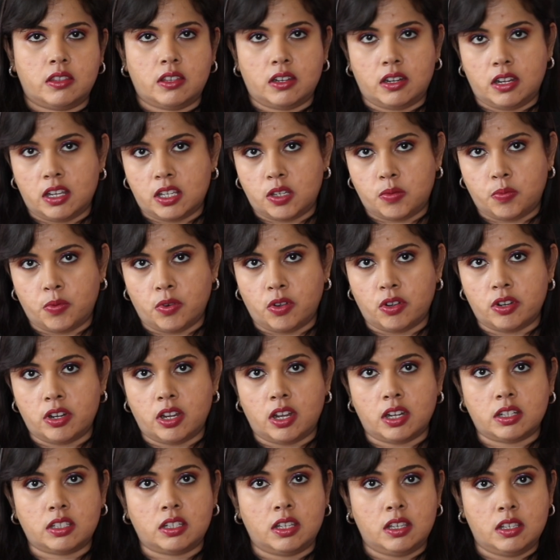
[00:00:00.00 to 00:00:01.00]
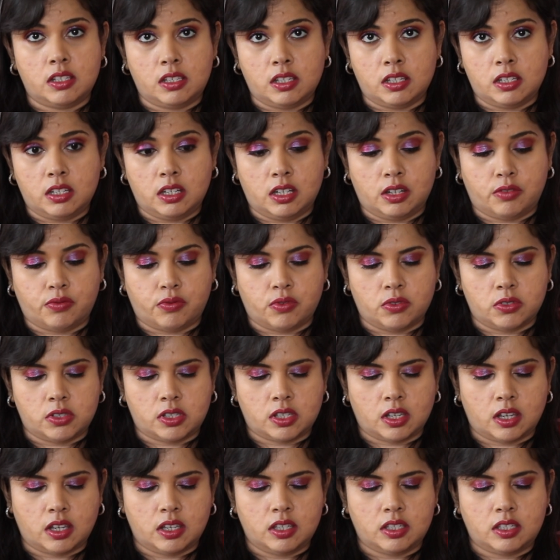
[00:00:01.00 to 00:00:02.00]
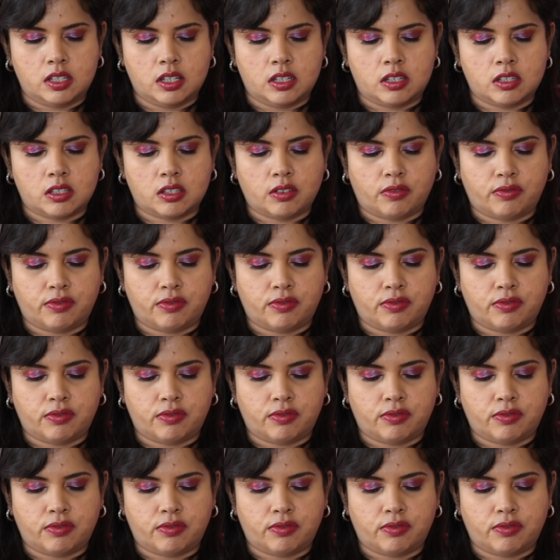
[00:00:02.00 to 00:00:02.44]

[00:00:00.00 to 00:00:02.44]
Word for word: The next product is indeed full sized. It is a